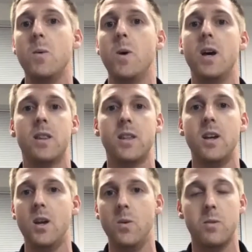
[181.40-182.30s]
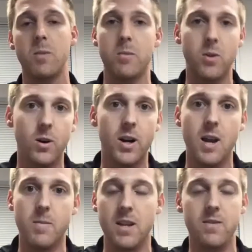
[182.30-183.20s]
with with my
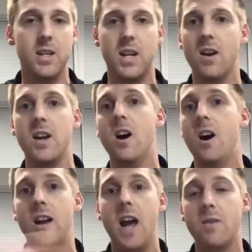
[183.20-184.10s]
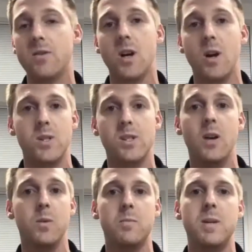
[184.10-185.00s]
programming even carried on after I was
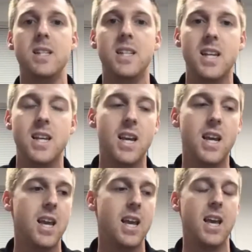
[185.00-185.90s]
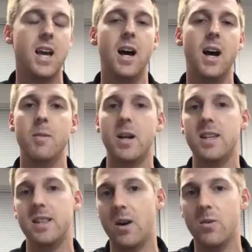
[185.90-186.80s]
done with PT. Um, and I
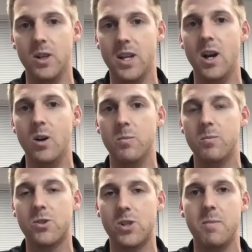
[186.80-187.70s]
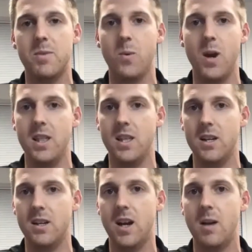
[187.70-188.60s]
think that really helped shape the way that
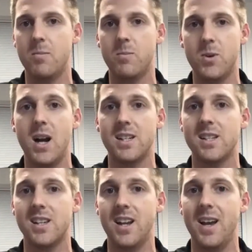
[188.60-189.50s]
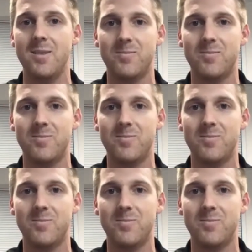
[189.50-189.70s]
I practice today.